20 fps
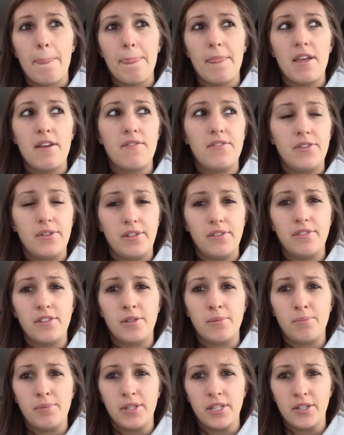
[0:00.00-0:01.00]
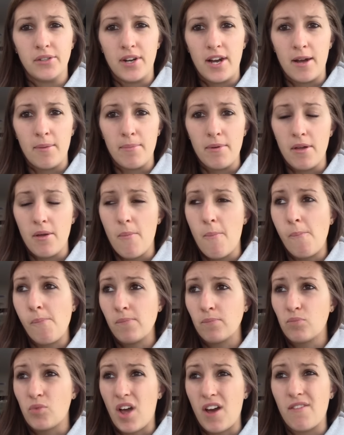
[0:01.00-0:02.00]
even though I felt pretty crappy.
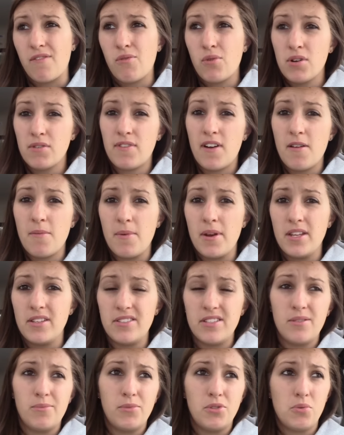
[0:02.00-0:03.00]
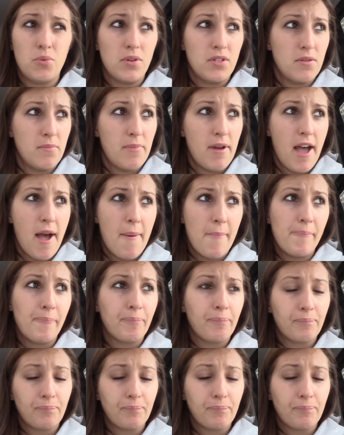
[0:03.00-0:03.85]
Got 45 minutes in, which wasn't bad.